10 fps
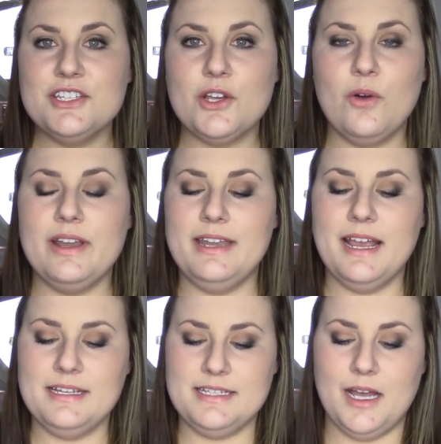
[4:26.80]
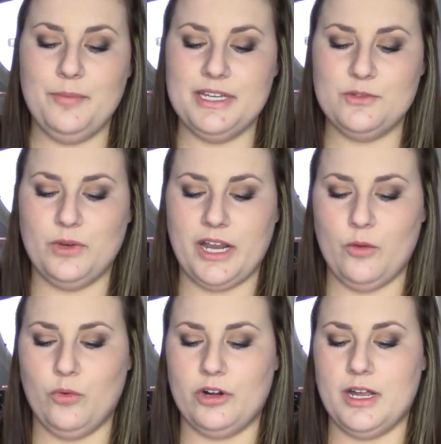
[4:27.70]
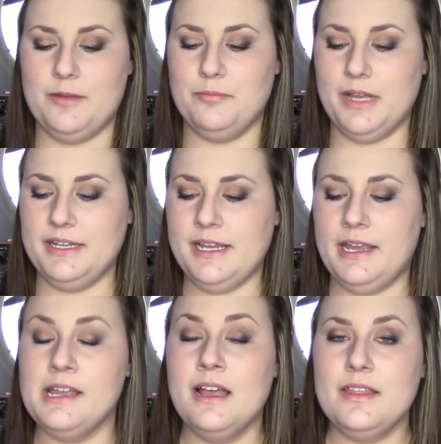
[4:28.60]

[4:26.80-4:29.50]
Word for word: So next up is what I wore on Monday.